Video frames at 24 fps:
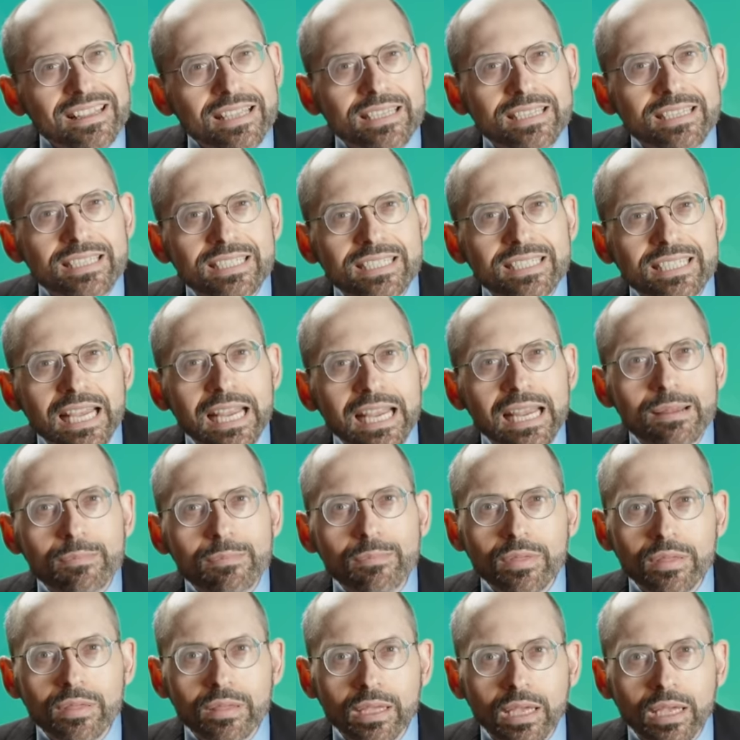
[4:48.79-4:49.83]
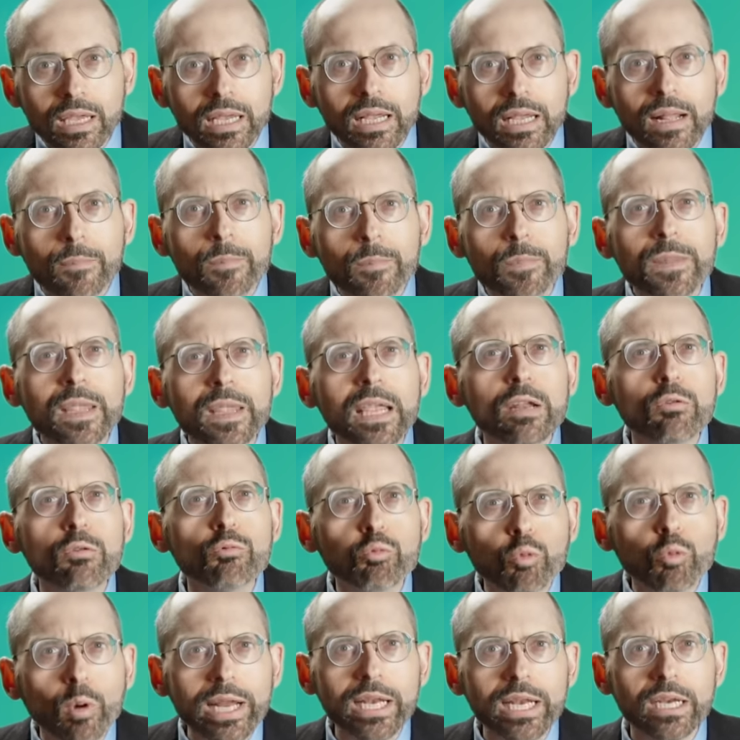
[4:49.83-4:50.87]
the same thing in
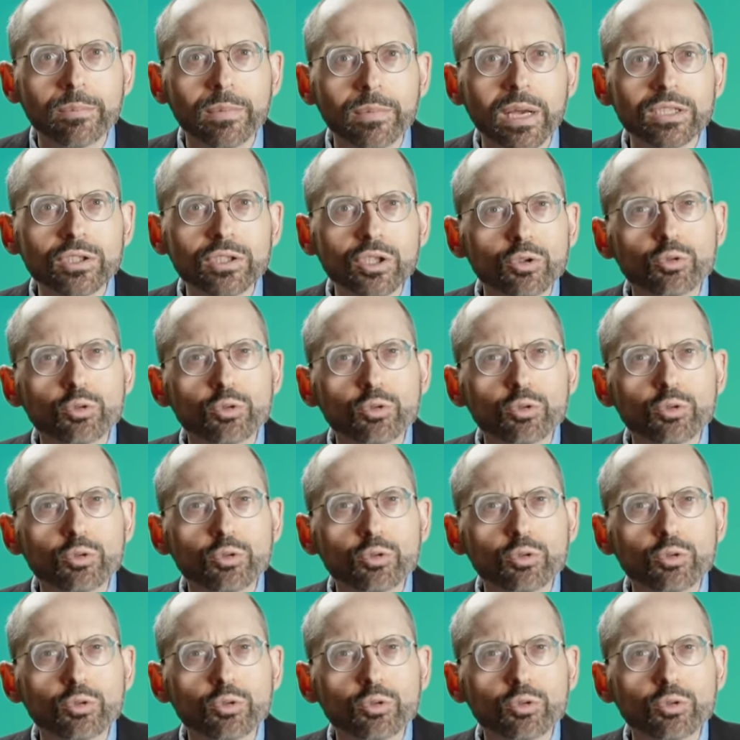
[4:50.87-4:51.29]
randomized,